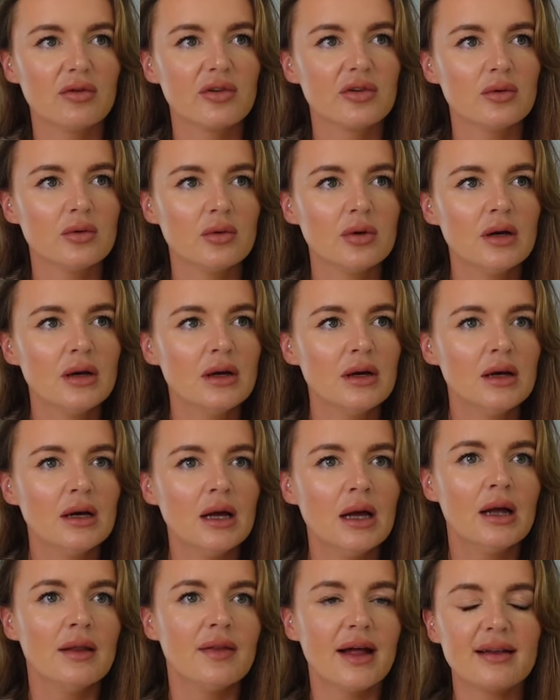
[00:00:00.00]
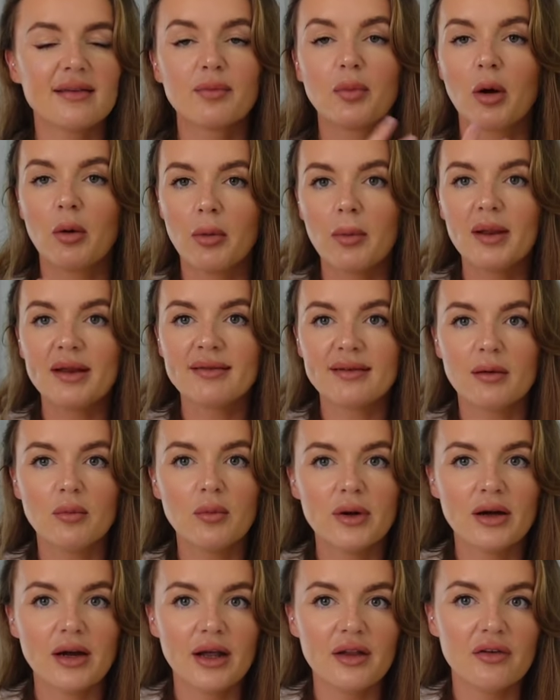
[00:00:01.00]
So that's probably
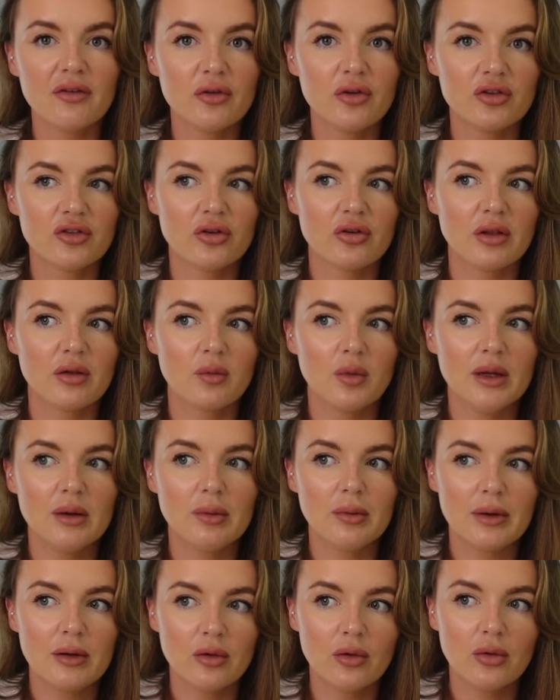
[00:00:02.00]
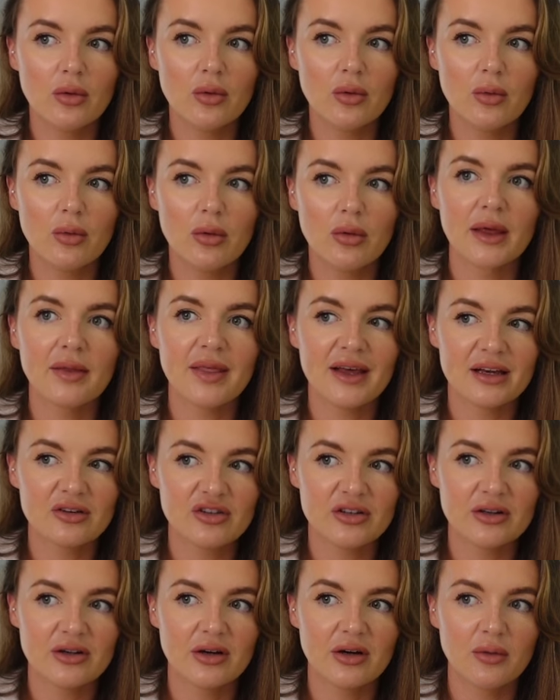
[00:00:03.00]
somewhere in the future that we will go.
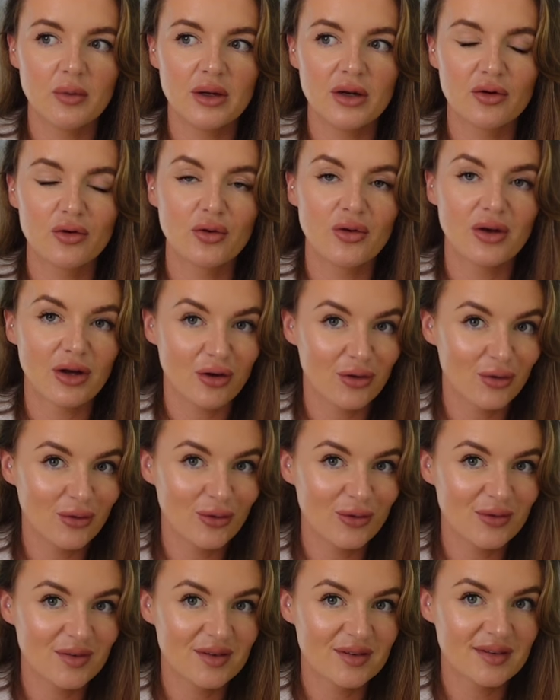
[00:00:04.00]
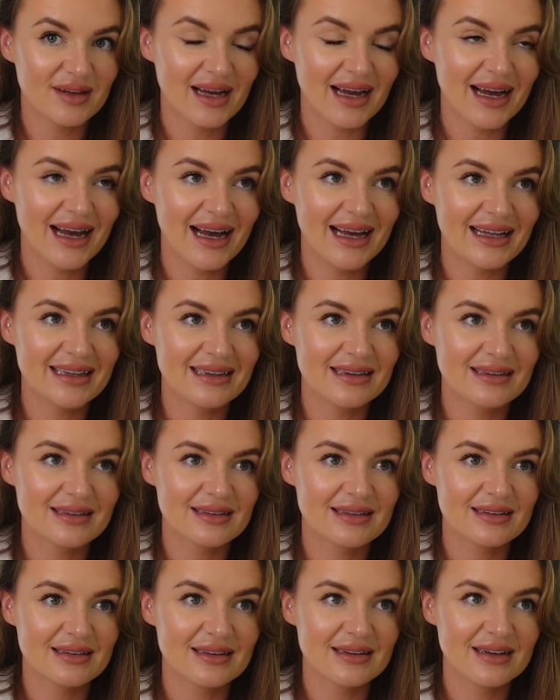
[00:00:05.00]
This year we are doing a cruise and
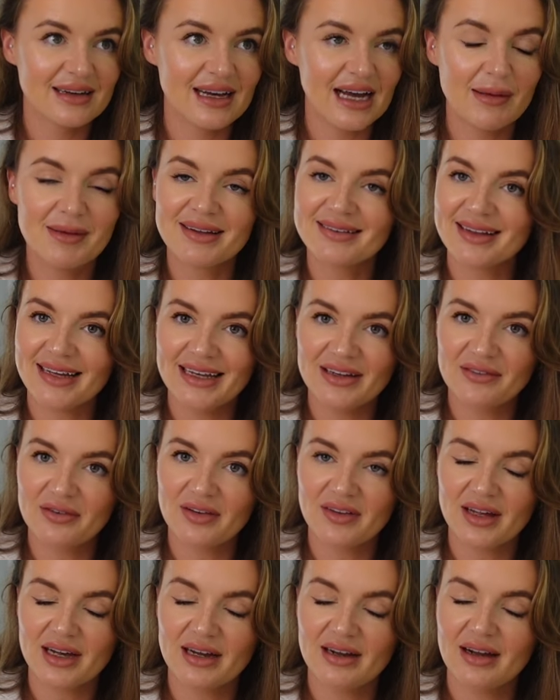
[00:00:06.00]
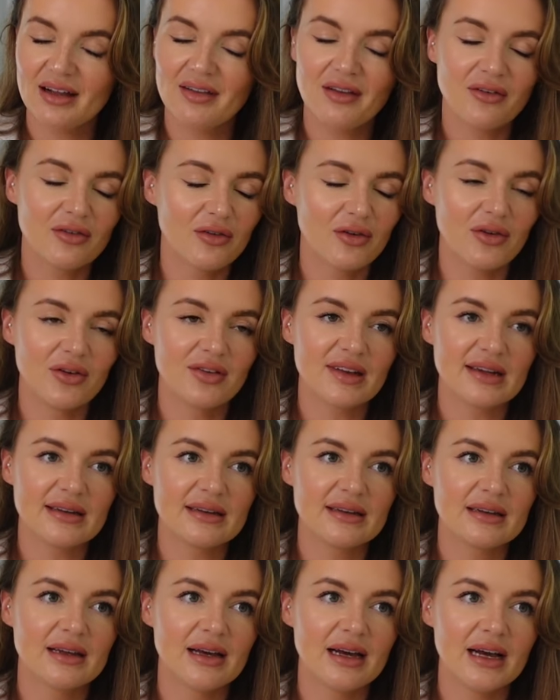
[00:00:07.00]
I'm excited for that. I love
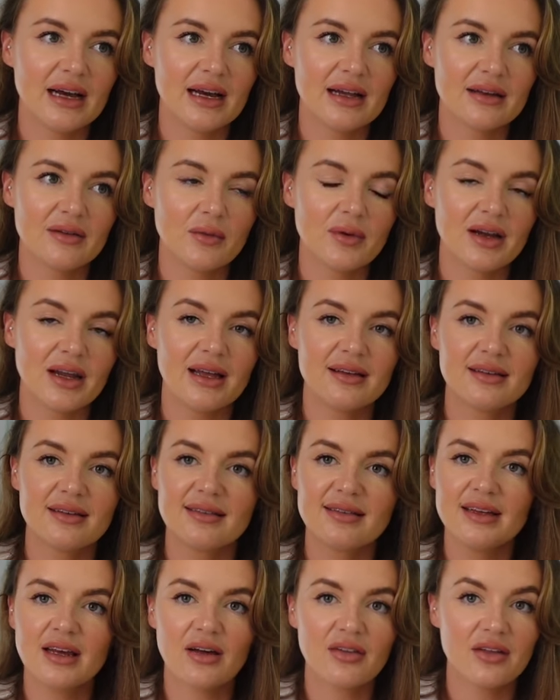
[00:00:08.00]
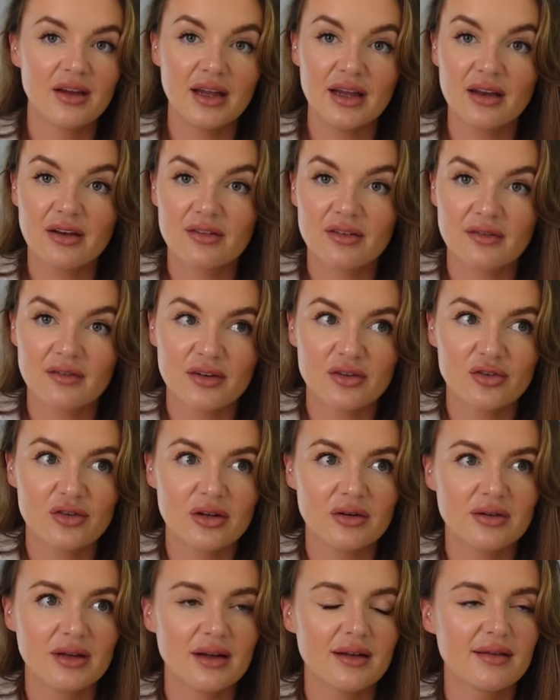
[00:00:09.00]
cruising and we're getting to see other areas of
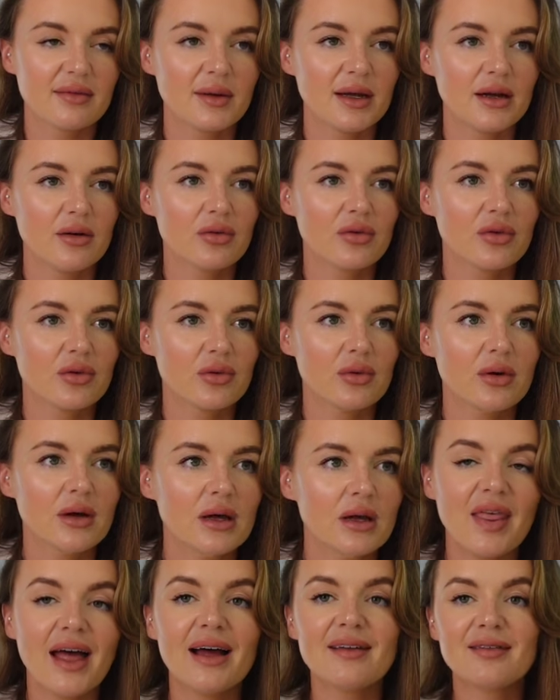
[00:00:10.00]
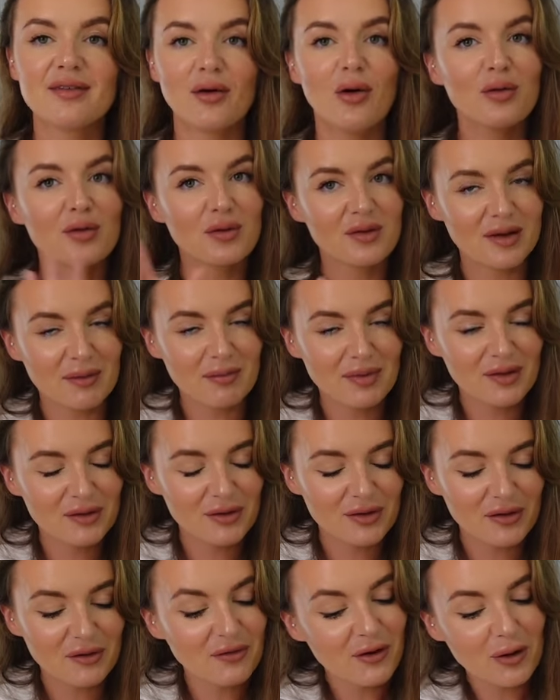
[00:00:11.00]
Australia as well. So that's also something
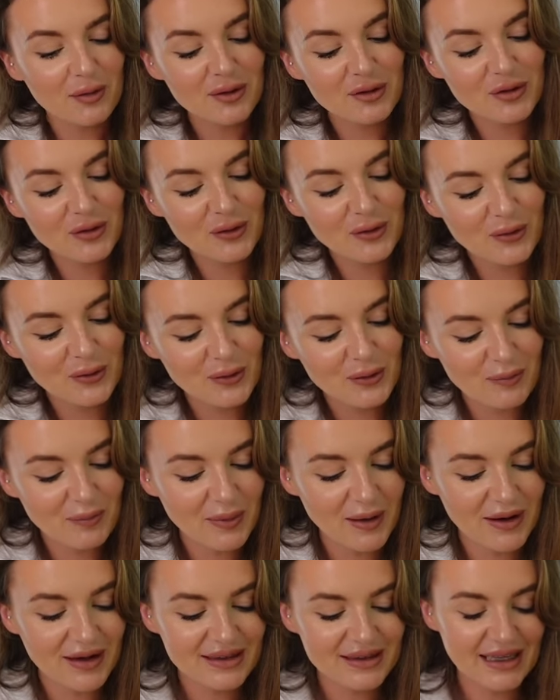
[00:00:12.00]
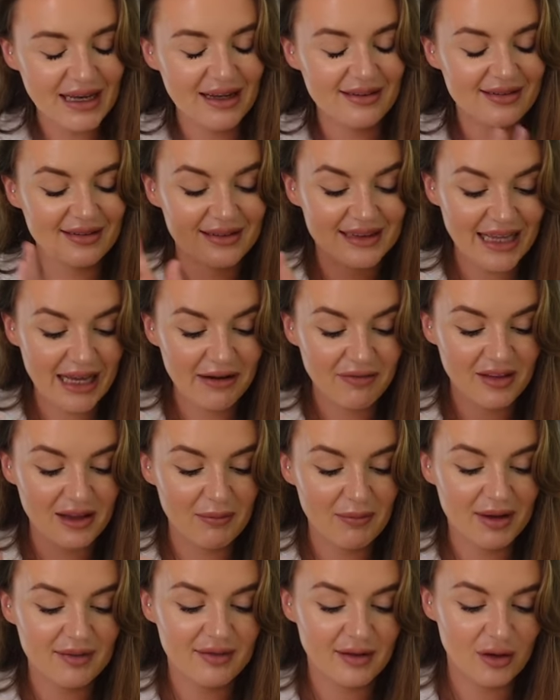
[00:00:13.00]
to look forward to. But yes,
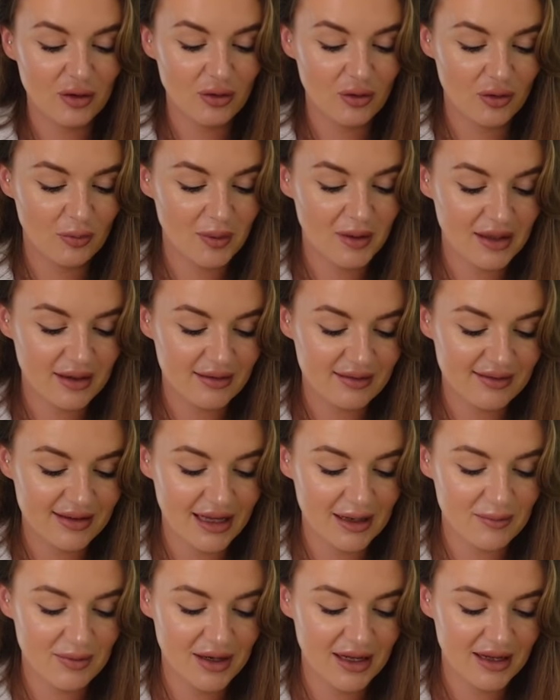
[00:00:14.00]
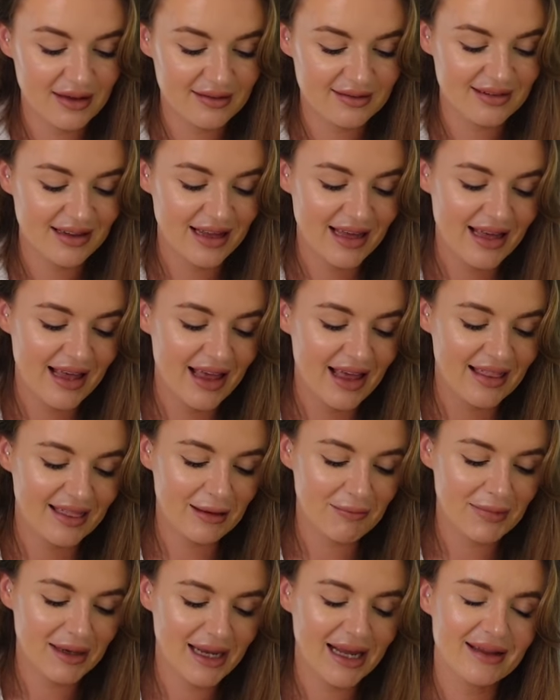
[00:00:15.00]
definitely miss European city breaks.
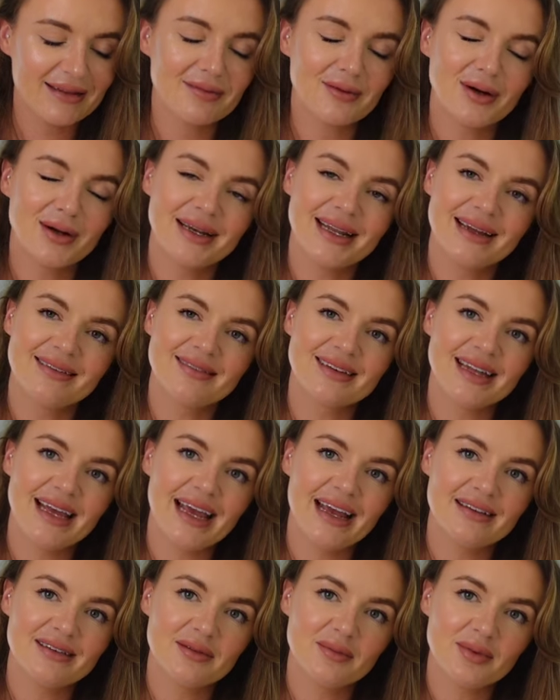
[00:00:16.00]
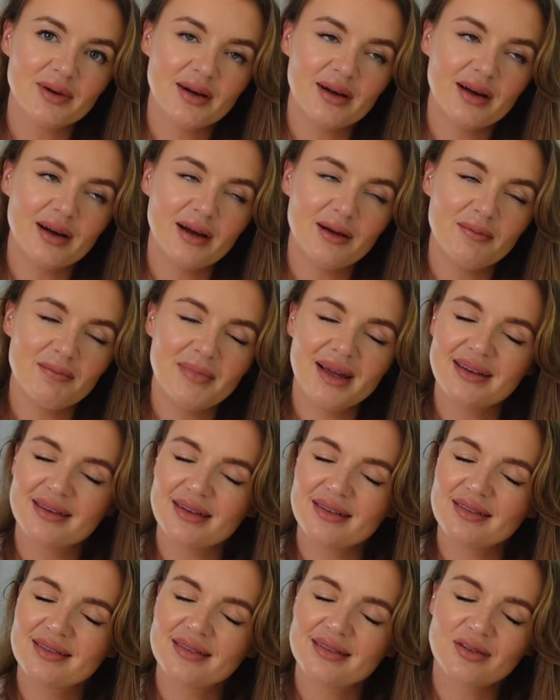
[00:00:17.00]
Then my next one is Edinburgh. Miss
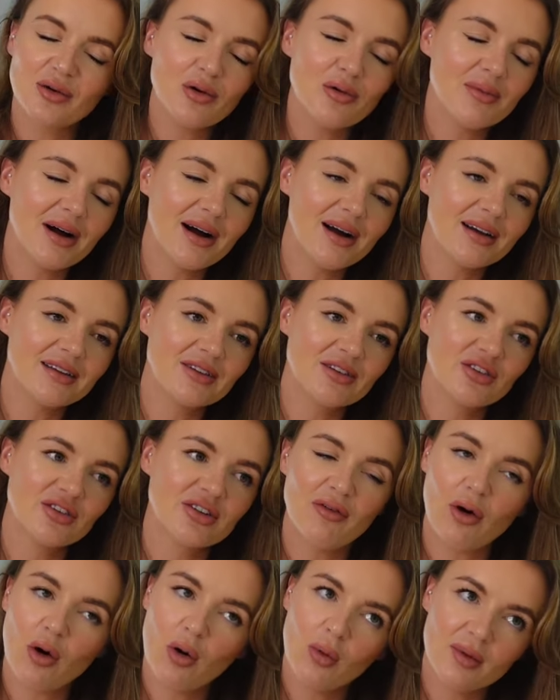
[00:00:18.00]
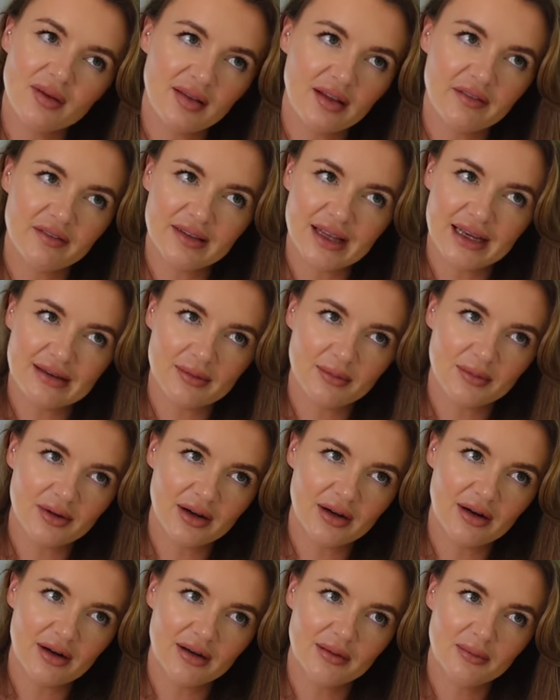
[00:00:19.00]
it so much. I've always loved
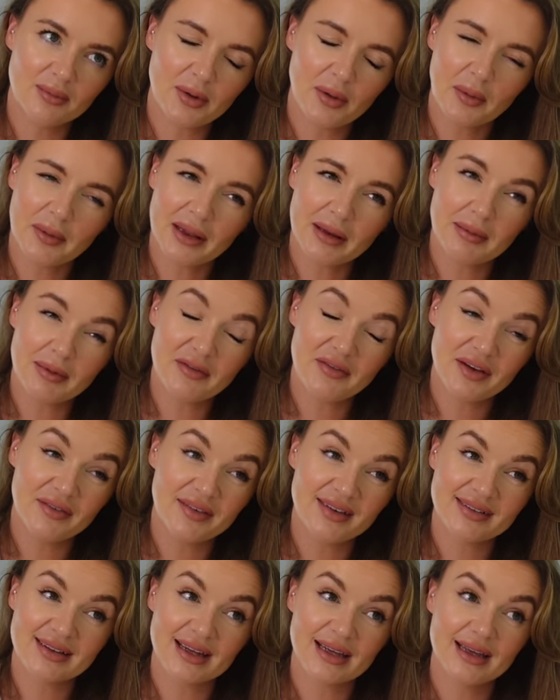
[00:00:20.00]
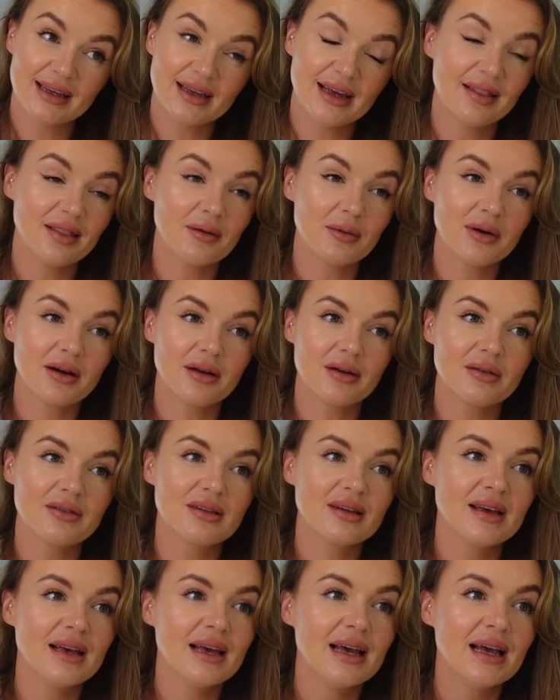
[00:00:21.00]
Edinburgh, probably my favourite city in the world.